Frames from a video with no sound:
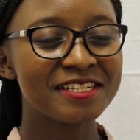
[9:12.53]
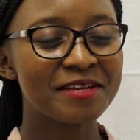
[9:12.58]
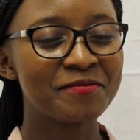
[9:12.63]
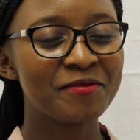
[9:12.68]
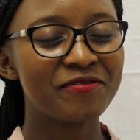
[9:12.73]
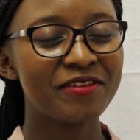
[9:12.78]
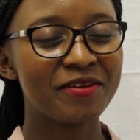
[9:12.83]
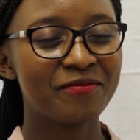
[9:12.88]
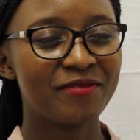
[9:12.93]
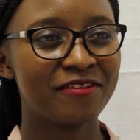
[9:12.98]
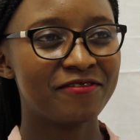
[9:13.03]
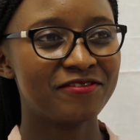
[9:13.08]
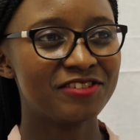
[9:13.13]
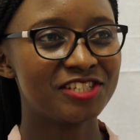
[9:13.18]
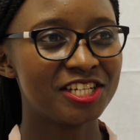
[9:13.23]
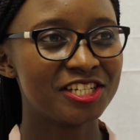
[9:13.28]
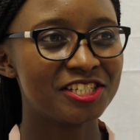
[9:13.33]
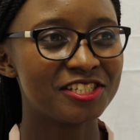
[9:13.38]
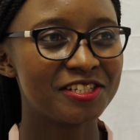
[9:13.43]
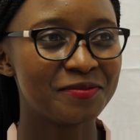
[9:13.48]
Some of them have
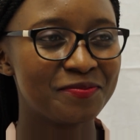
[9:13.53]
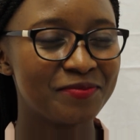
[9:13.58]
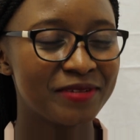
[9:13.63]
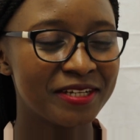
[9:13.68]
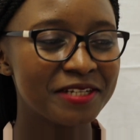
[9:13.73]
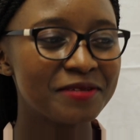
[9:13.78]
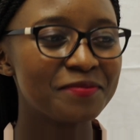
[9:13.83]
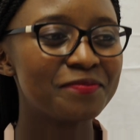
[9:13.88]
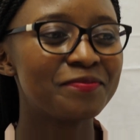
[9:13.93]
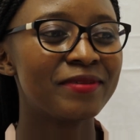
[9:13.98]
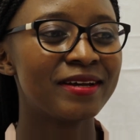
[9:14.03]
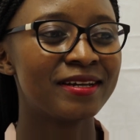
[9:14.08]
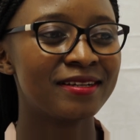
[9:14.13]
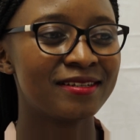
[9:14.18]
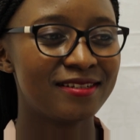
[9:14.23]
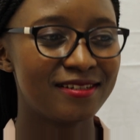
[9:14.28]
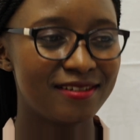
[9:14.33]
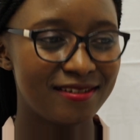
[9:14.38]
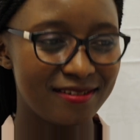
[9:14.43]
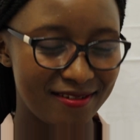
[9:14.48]
changed a bit, but